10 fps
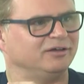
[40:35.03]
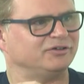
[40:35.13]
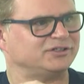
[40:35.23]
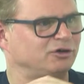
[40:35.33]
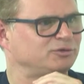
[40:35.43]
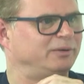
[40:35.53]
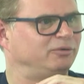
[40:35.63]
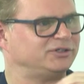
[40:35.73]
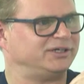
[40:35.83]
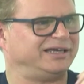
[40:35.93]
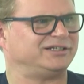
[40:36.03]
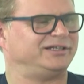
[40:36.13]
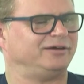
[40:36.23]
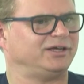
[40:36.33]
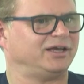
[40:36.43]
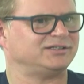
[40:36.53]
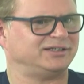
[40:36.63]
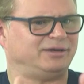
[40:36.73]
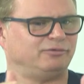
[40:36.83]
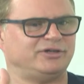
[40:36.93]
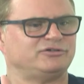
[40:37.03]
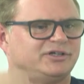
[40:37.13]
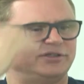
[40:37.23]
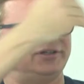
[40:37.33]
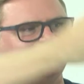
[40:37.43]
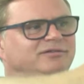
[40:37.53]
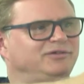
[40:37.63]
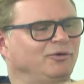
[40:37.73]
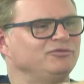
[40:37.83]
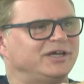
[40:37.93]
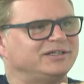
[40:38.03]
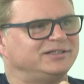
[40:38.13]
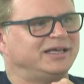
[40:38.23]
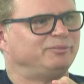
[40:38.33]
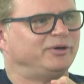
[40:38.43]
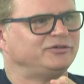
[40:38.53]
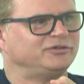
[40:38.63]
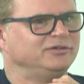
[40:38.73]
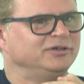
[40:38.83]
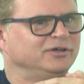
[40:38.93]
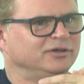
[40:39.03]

and for salespeople to see, actually, okay, so they were interested in contacting that person.